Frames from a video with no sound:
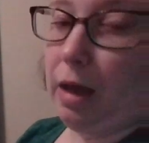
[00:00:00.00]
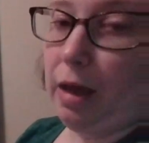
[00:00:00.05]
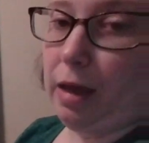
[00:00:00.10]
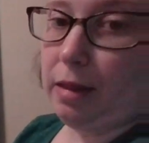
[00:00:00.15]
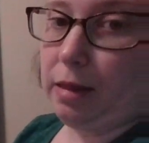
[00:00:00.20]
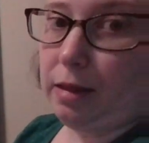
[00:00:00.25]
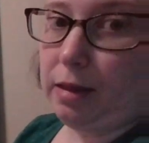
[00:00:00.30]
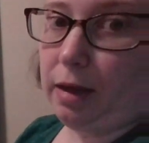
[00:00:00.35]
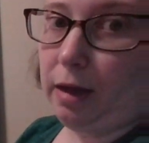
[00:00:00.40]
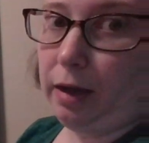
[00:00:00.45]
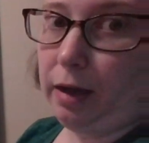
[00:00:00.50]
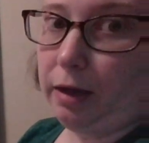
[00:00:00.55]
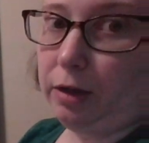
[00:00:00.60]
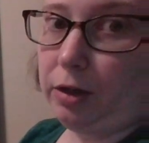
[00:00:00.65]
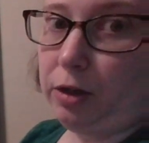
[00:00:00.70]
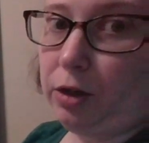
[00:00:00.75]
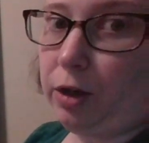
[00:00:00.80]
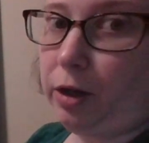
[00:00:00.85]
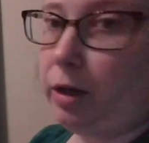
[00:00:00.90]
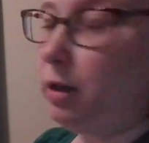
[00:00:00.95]
and
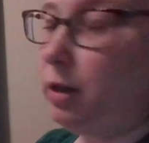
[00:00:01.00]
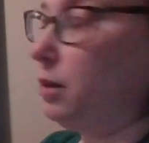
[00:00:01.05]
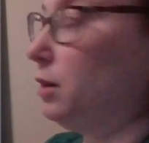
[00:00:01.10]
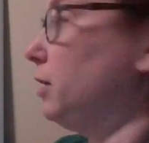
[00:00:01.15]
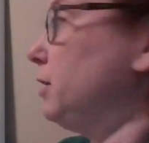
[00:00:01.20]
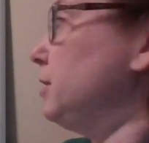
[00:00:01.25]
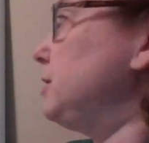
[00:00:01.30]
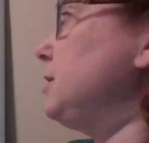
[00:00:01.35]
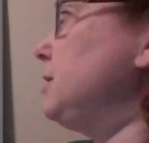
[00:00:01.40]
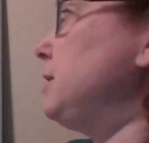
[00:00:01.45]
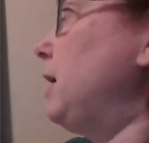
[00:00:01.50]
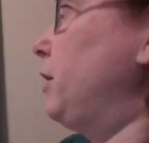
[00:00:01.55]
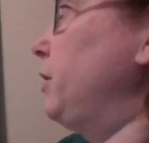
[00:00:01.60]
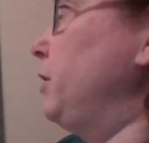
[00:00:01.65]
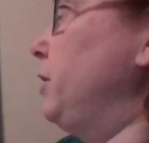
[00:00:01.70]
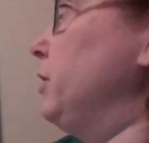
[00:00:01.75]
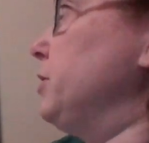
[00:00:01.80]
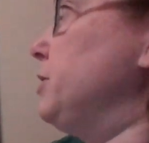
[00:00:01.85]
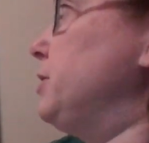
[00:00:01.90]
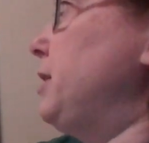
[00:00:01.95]
then you're going to list
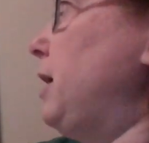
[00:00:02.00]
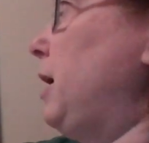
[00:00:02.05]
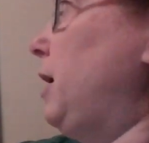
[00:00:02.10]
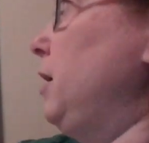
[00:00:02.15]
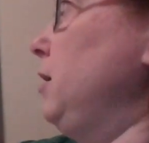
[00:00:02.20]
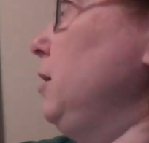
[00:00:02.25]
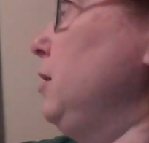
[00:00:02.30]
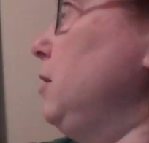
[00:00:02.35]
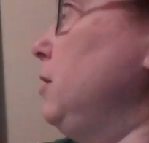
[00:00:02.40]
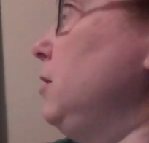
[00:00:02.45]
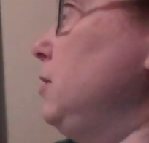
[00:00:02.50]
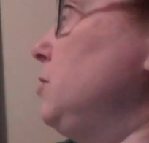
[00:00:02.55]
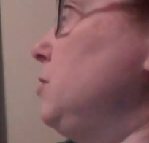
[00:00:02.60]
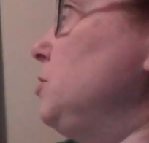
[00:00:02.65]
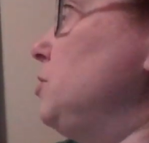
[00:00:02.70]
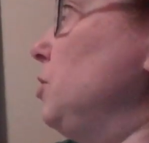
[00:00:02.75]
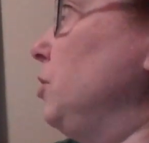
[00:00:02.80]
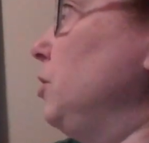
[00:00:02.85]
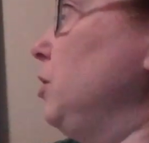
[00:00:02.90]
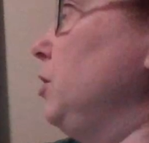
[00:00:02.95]
out your set.
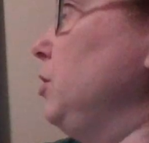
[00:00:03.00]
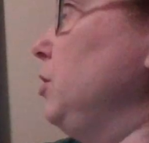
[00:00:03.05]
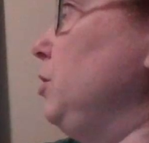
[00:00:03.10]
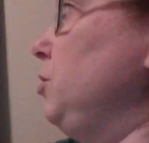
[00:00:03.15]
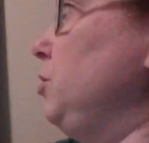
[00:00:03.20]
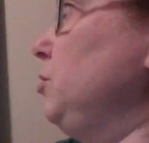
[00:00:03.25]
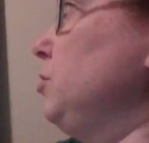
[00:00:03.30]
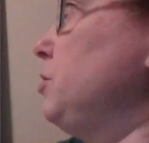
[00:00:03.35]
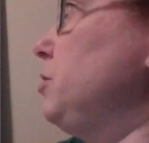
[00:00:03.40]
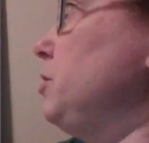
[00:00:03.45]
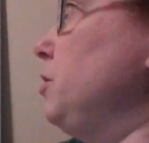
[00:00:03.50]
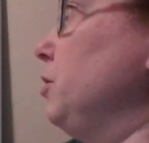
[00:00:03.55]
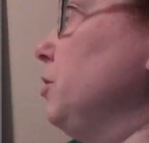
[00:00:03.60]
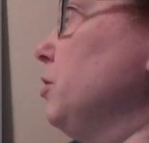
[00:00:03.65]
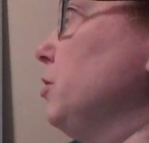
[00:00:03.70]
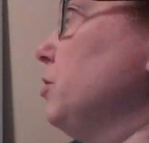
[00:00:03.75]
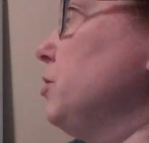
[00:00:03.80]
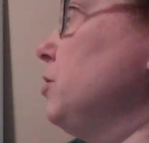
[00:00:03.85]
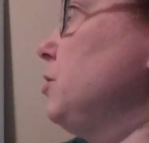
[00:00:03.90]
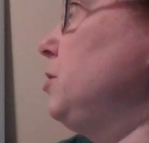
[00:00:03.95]
So you use
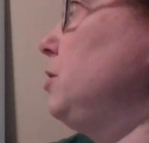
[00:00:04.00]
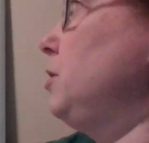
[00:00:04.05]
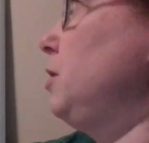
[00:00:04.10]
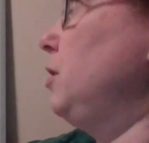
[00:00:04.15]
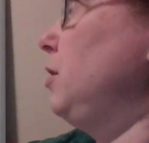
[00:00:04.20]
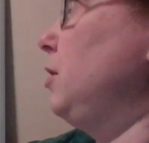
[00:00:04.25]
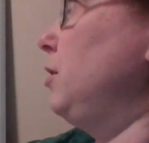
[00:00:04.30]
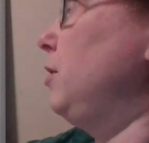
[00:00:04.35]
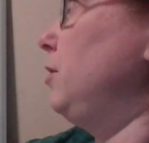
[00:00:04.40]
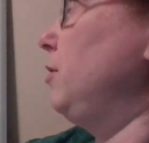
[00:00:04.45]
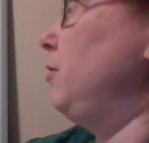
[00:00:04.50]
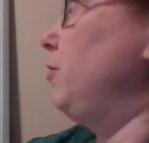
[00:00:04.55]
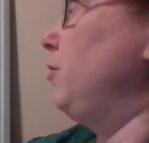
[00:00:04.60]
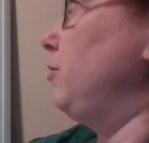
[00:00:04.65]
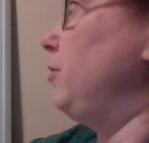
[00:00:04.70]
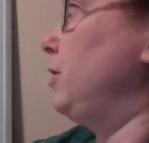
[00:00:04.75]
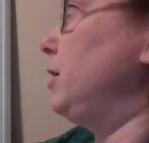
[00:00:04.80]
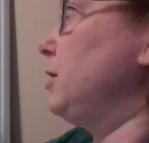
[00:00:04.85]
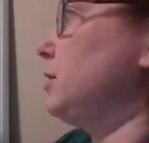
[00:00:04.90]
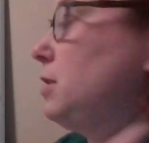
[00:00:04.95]
those
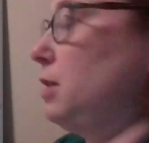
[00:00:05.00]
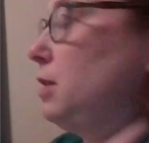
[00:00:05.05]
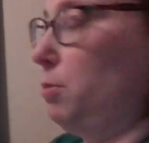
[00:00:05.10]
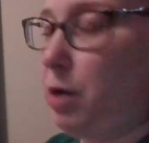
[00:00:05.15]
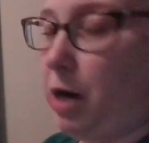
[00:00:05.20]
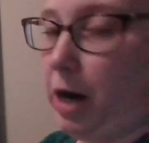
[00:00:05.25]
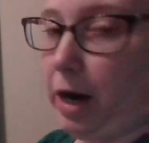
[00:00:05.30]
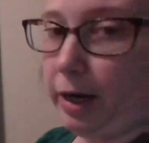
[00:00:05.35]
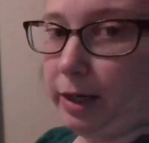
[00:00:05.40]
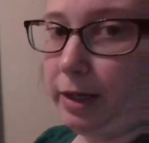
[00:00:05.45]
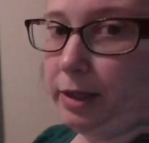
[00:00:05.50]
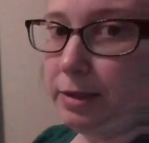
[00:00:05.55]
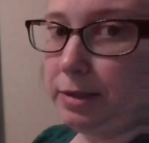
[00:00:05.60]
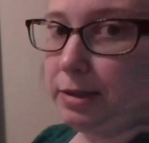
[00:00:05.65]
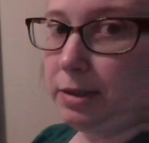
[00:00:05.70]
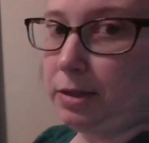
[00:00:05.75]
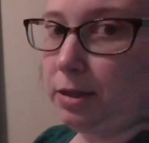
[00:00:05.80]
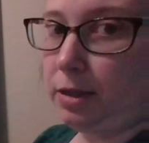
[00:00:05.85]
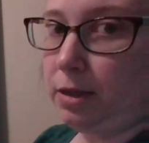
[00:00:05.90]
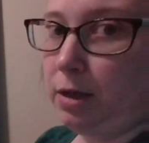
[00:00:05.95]
fancy
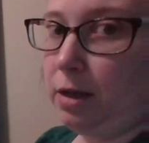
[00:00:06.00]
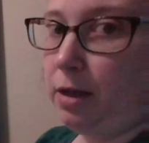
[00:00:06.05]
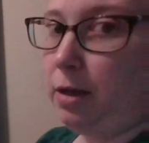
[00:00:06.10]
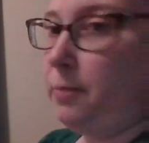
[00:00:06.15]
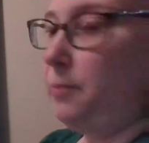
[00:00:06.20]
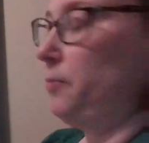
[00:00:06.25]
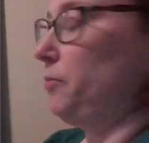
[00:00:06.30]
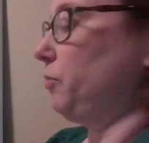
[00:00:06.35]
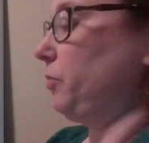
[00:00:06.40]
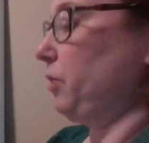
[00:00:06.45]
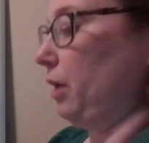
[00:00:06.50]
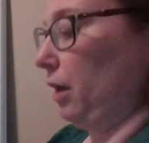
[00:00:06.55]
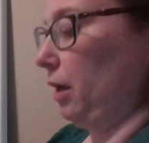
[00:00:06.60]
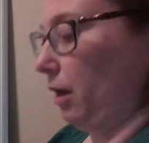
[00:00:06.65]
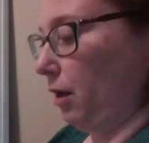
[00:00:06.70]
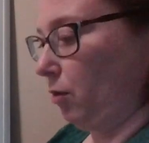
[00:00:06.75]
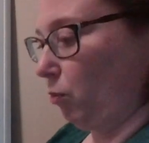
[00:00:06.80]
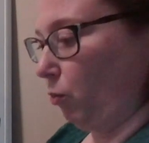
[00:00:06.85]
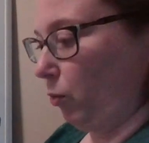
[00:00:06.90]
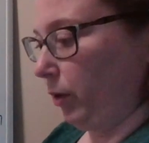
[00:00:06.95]
brackets,
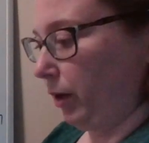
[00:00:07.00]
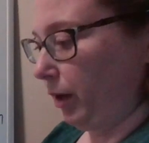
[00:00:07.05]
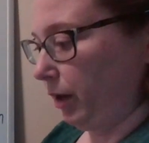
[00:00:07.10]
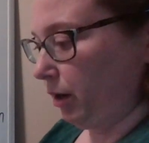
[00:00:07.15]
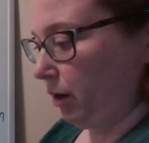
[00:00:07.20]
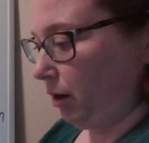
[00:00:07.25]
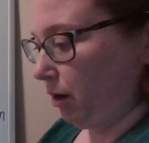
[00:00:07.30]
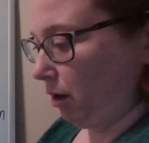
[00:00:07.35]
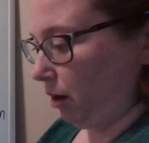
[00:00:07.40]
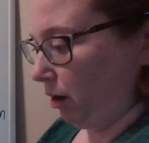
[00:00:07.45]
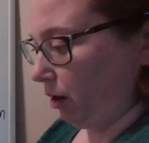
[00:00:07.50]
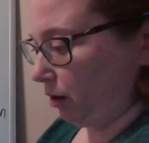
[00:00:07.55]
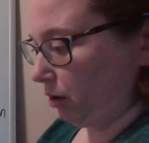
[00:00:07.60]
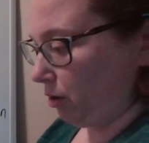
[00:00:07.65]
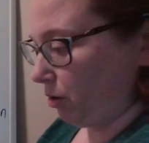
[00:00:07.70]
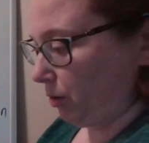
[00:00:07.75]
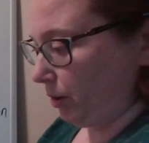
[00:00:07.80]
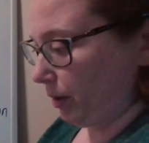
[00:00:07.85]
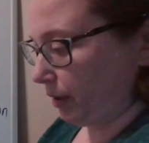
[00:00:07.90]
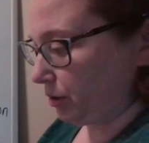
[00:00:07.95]
and we are
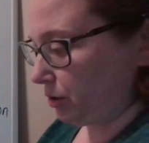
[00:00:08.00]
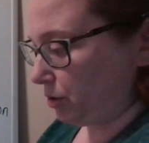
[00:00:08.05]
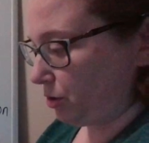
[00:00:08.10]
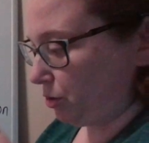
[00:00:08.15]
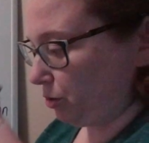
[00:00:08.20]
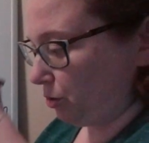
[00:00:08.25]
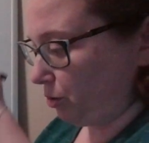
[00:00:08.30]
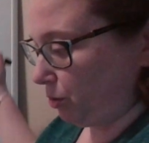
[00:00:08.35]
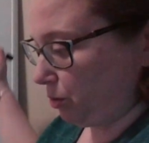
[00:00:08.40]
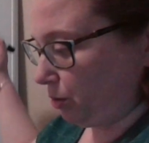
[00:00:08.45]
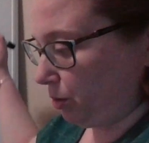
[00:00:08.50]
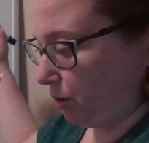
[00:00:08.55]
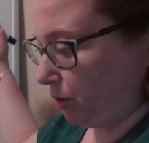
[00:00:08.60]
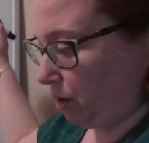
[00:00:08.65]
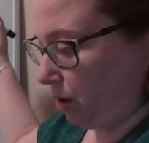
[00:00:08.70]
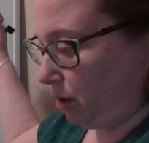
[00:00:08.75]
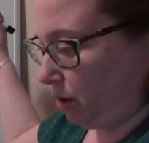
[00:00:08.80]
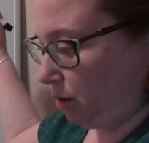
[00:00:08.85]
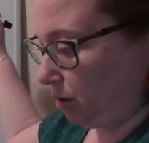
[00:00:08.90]
going to